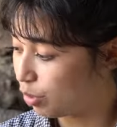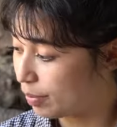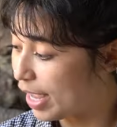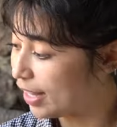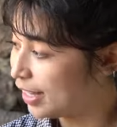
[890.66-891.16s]

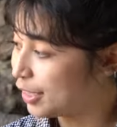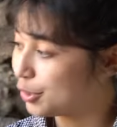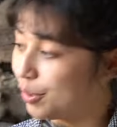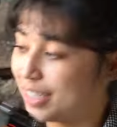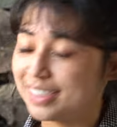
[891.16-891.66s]
format.
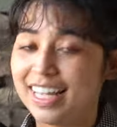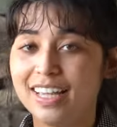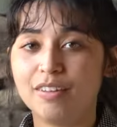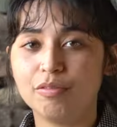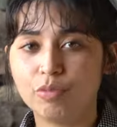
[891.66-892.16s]
So this
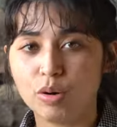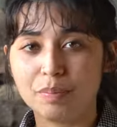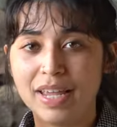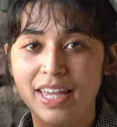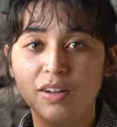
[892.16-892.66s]
like four
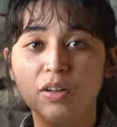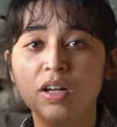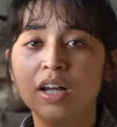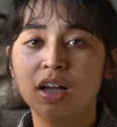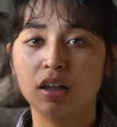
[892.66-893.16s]
panel
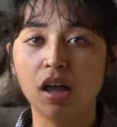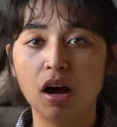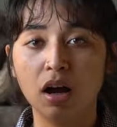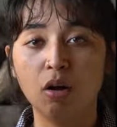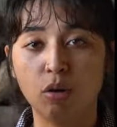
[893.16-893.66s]

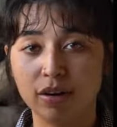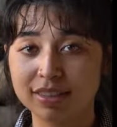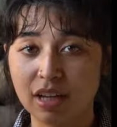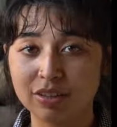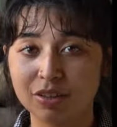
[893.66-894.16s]
long
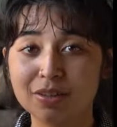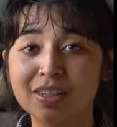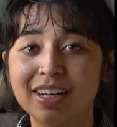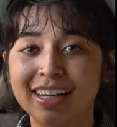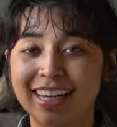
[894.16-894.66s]
horizontal
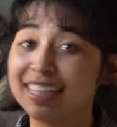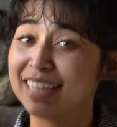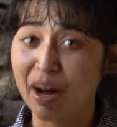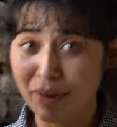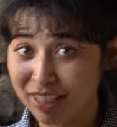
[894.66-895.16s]
is
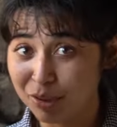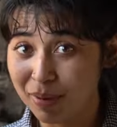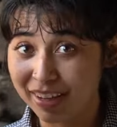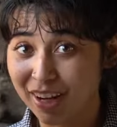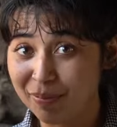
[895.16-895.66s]
how I do
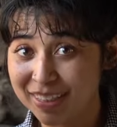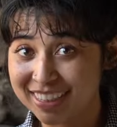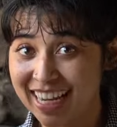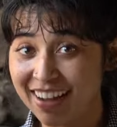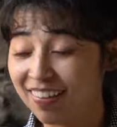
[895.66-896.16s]
my
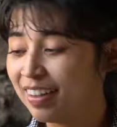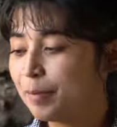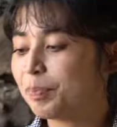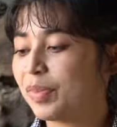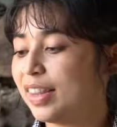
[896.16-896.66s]
comics now.
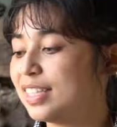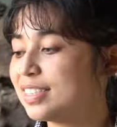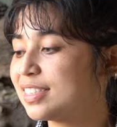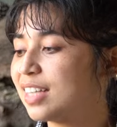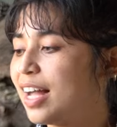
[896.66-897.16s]
This
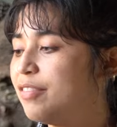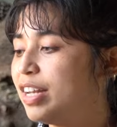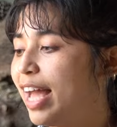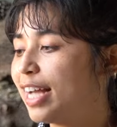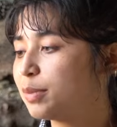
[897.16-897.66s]
is kind of
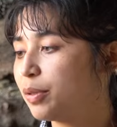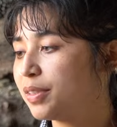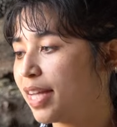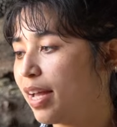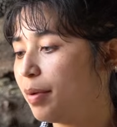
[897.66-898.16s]
an
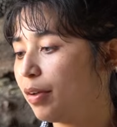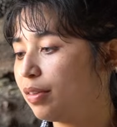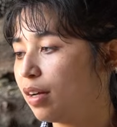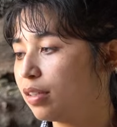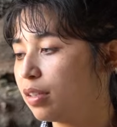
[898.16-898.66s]
expose about
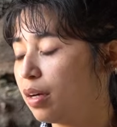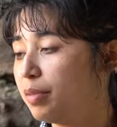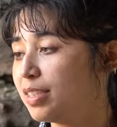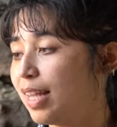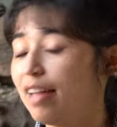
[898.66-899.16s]
Naga
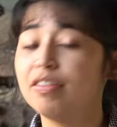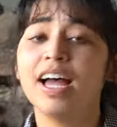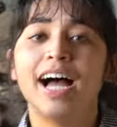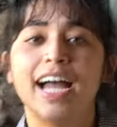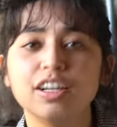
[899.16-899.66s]
Takabi's life.
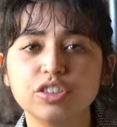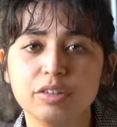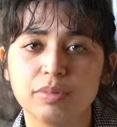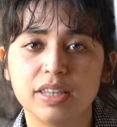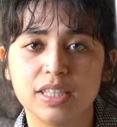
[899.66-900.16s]
I
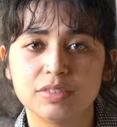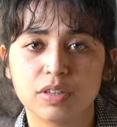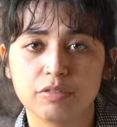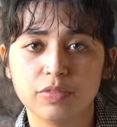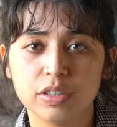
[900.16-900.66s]
actually read this for
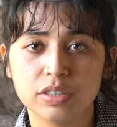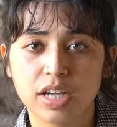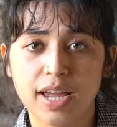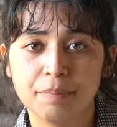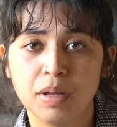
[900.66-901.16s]
the first
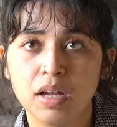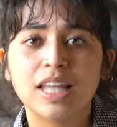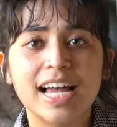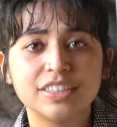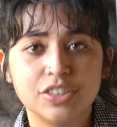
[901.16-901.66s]
time
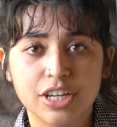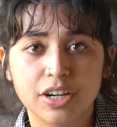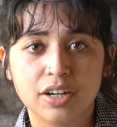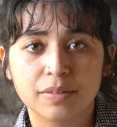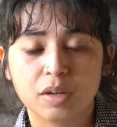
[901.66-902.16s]
last year